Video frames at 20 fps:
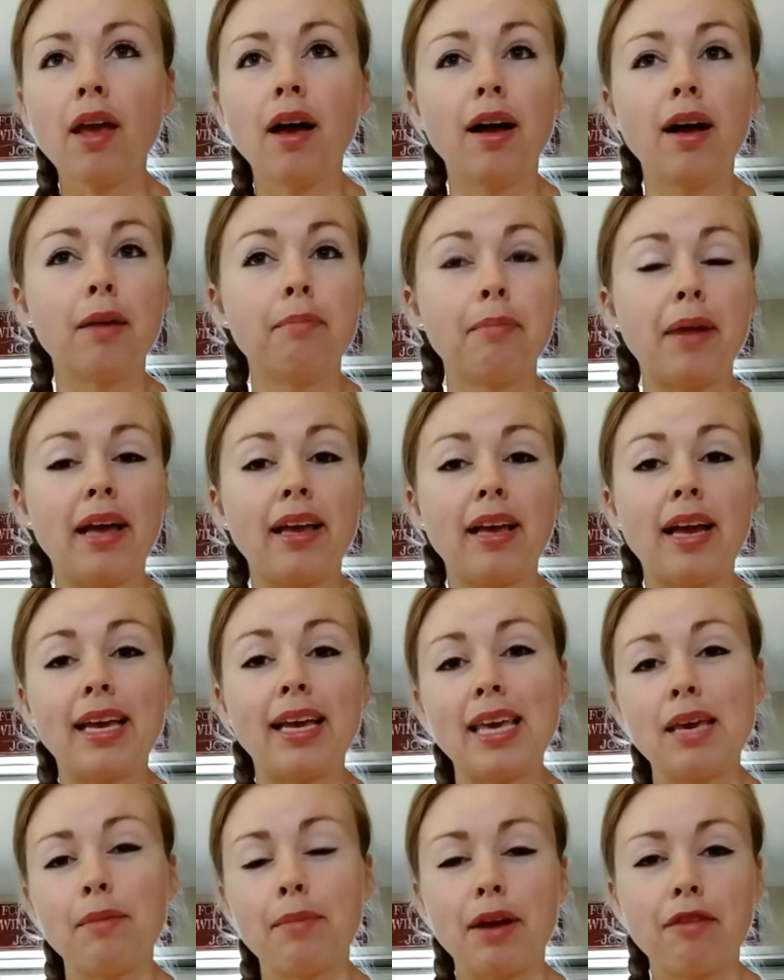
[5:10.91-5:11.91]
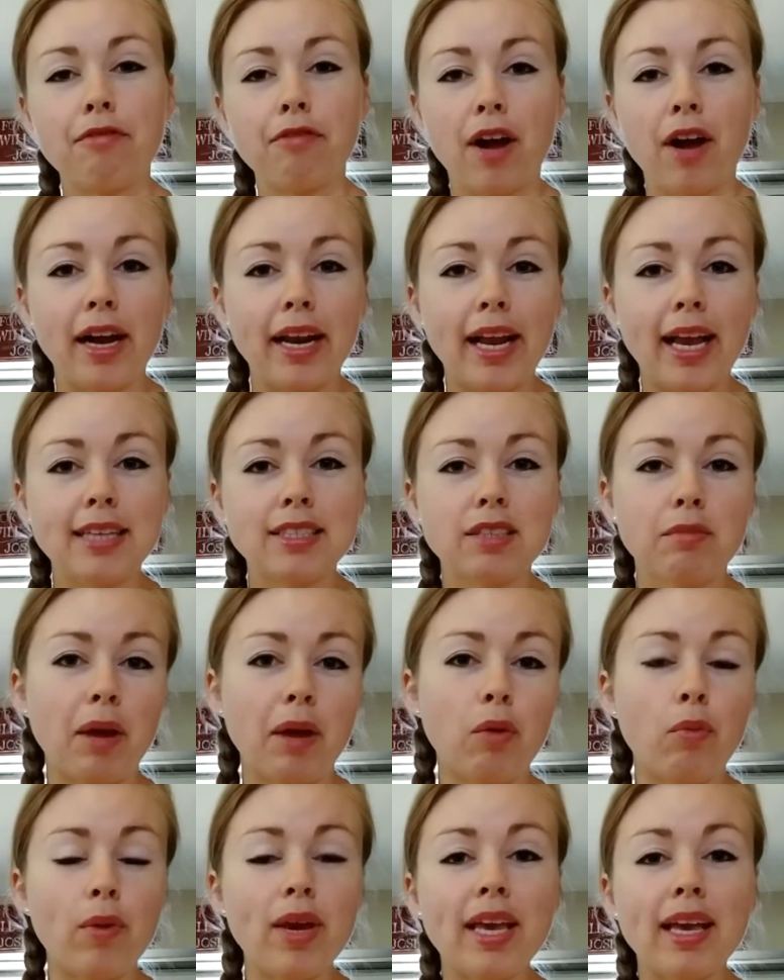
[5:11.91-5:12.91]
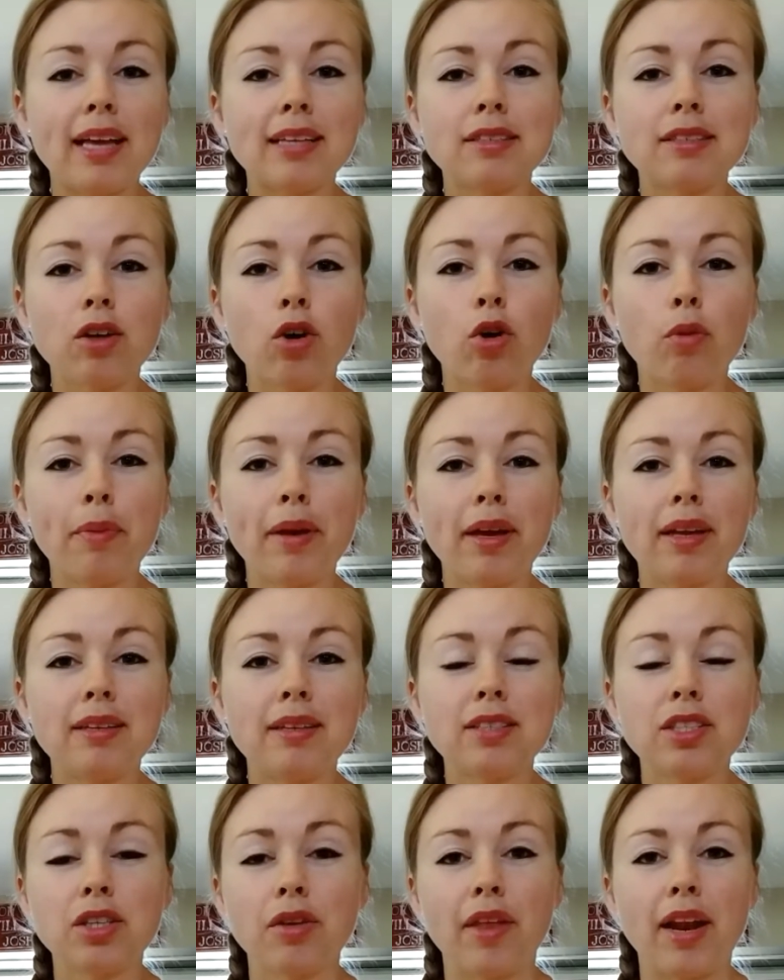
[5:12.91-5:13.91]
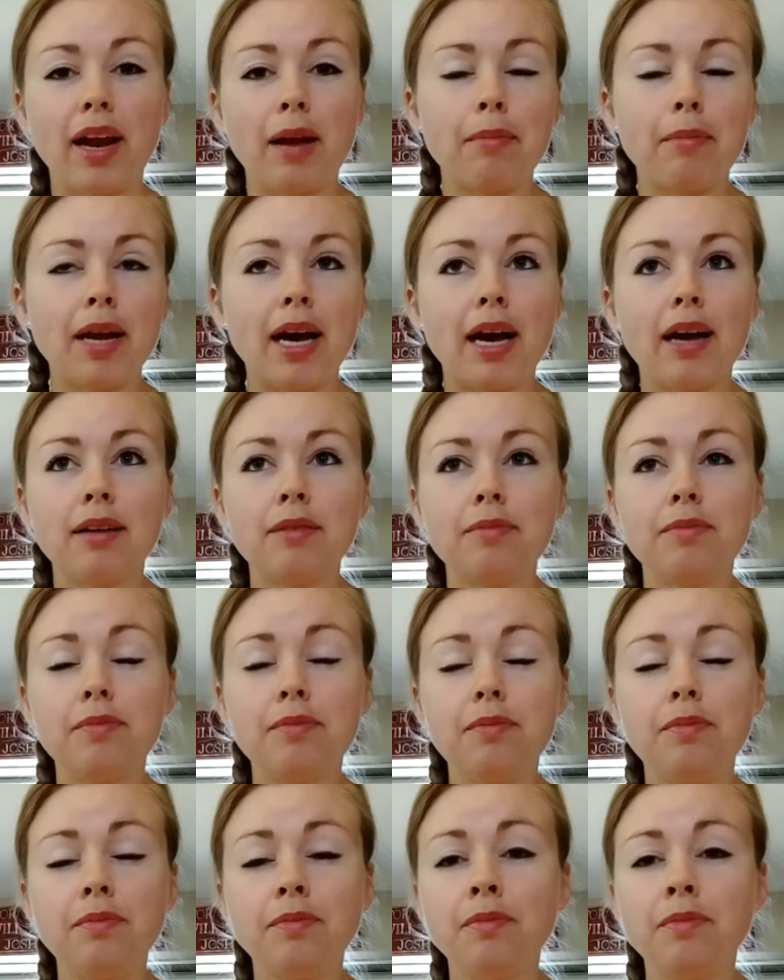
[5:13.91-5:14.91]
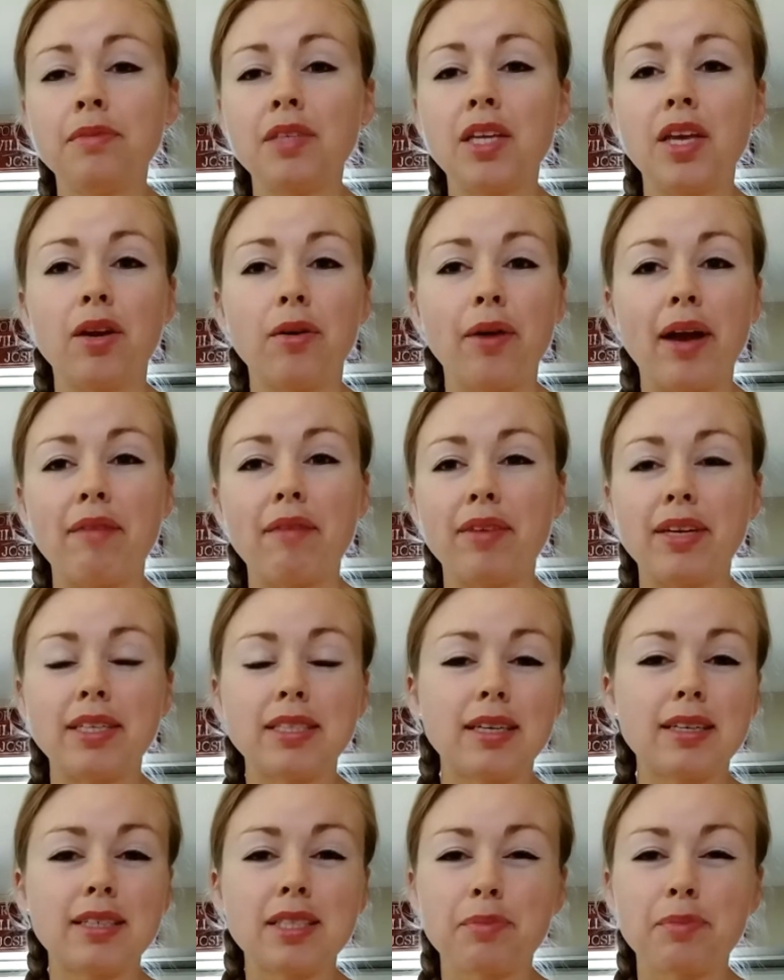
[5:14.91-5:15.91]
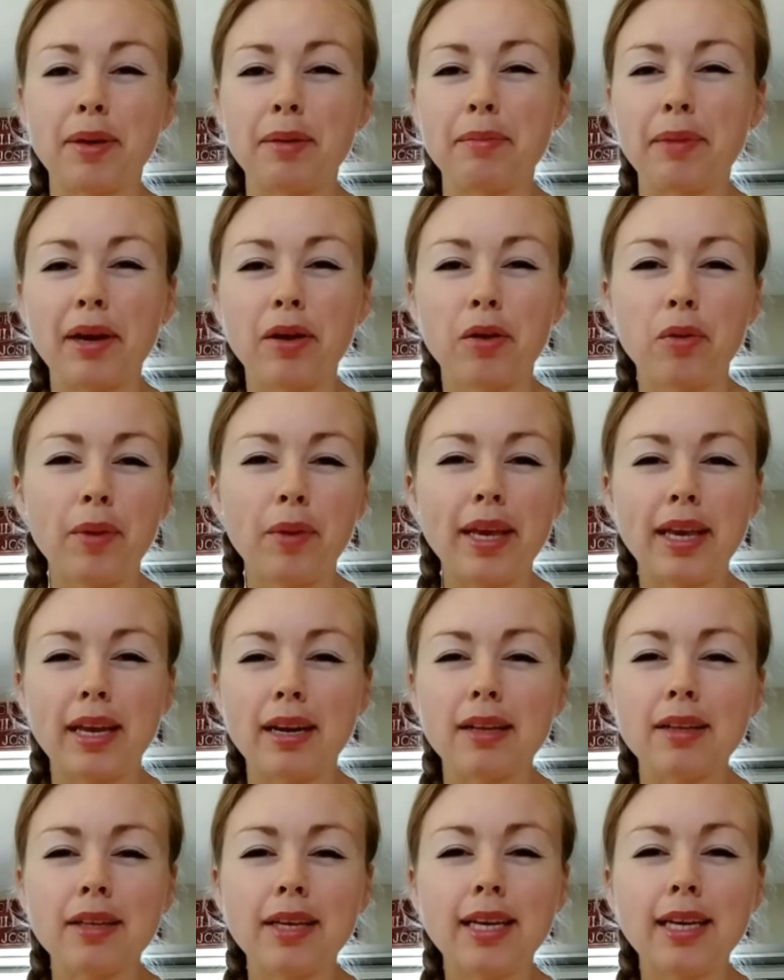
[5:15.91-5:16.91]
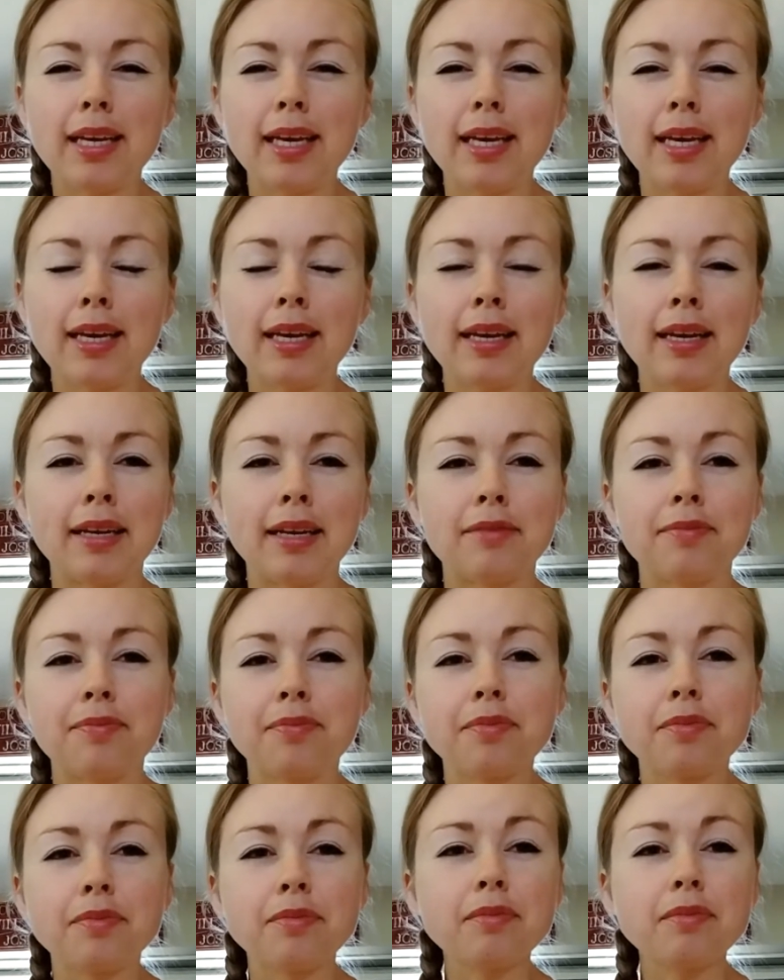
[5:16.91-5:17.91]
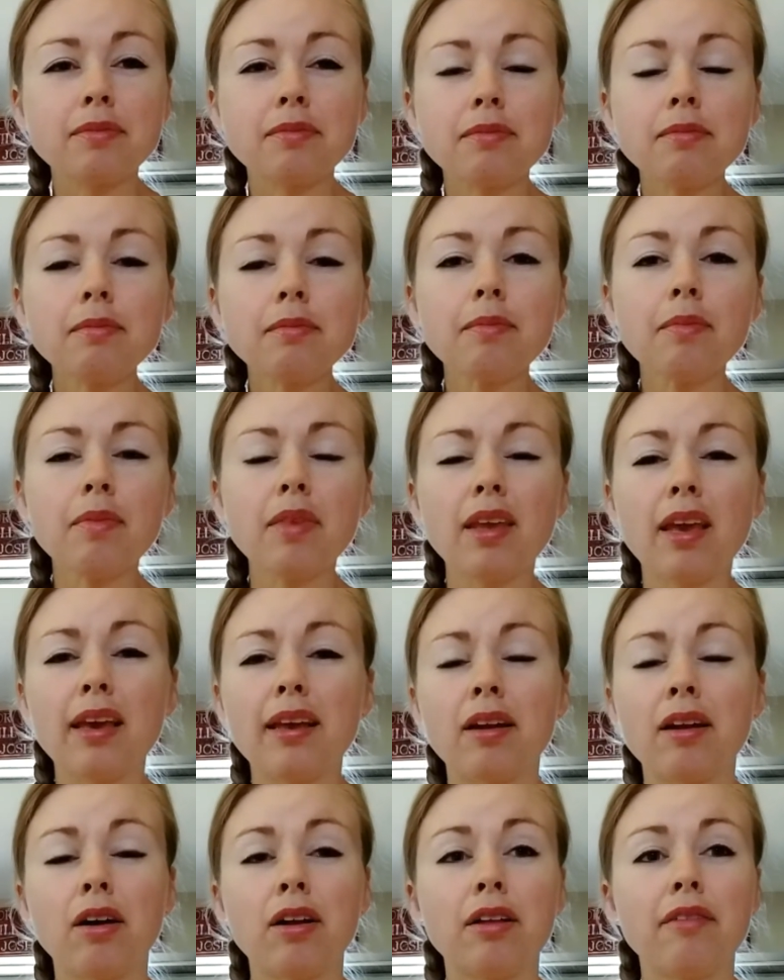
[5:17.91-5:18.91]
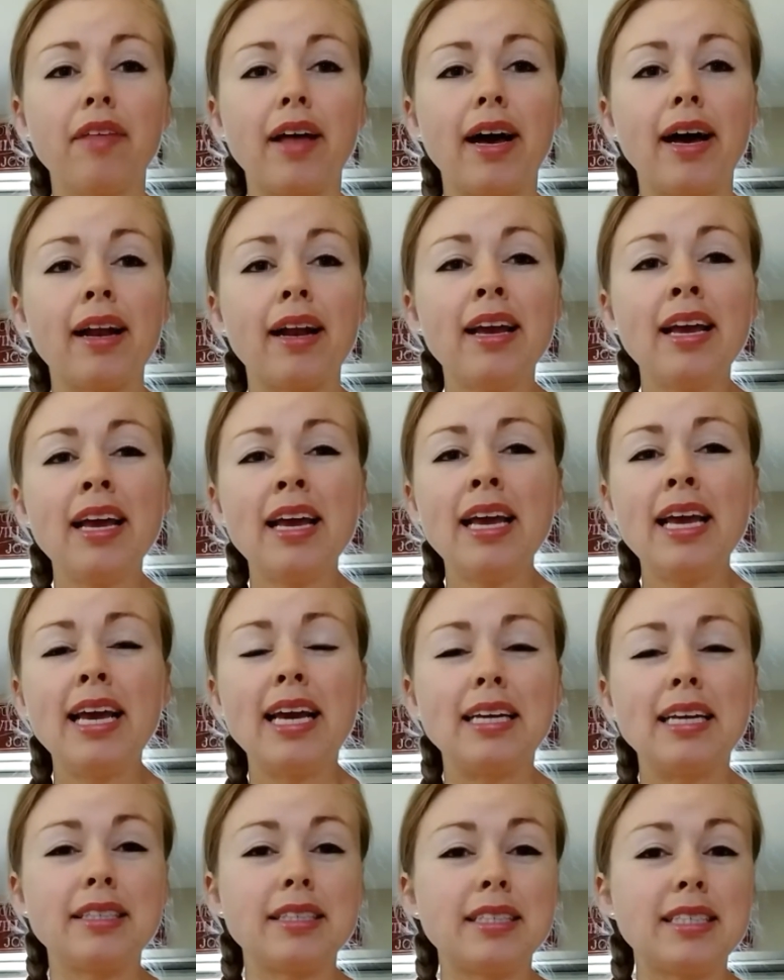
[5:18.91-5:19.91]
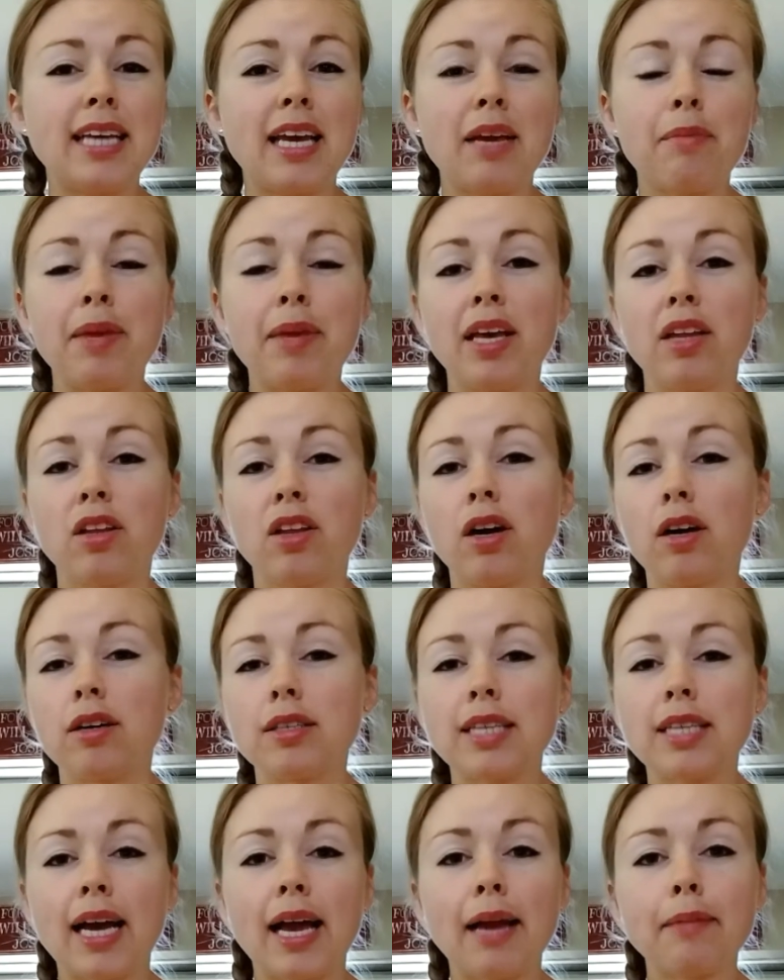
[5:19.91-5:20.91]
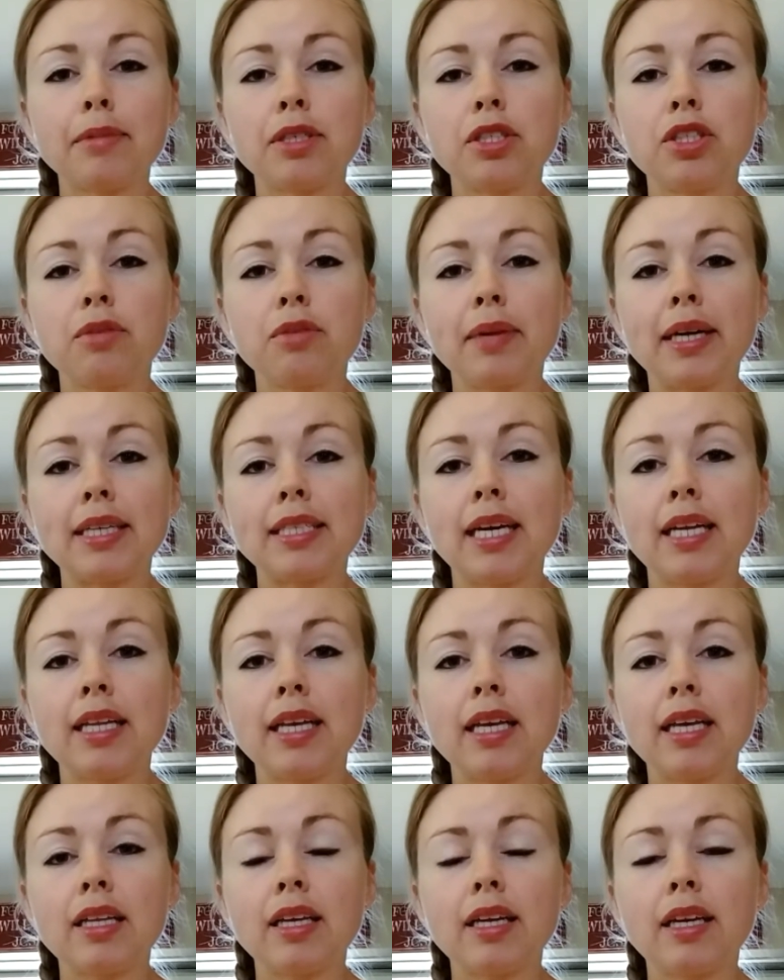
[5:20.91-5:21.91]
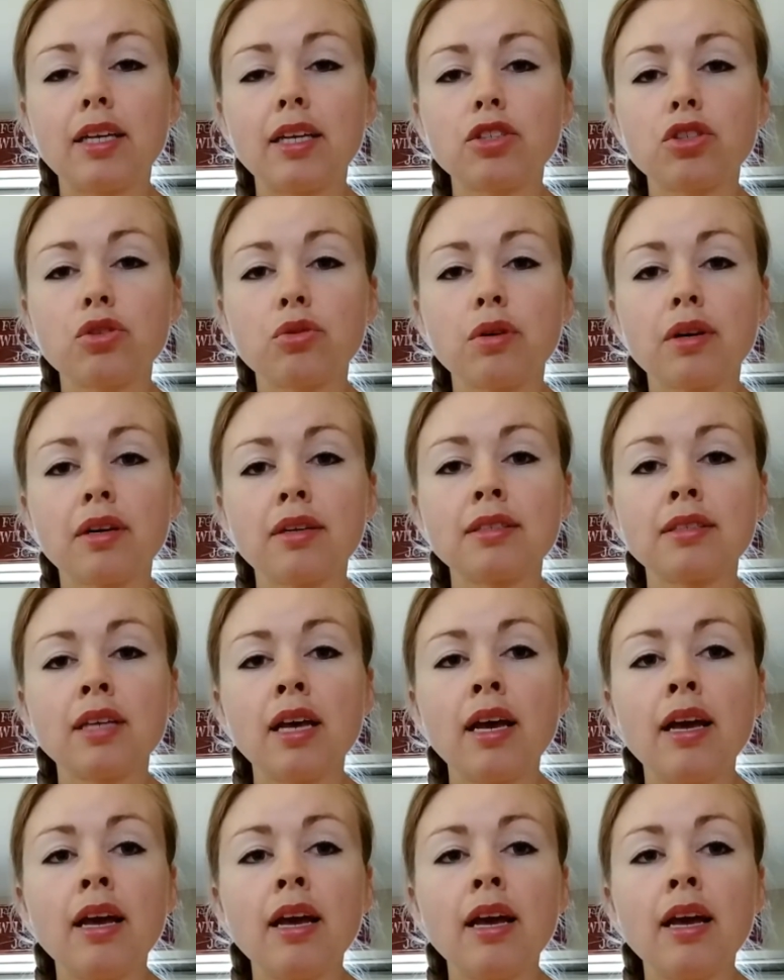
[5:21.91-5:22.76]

I keep my Fridays and my weekends open so that I'm not, having to spend my whole weekend cleaning and all of that. It doesn't take me a long time to do my daily cleaning chores.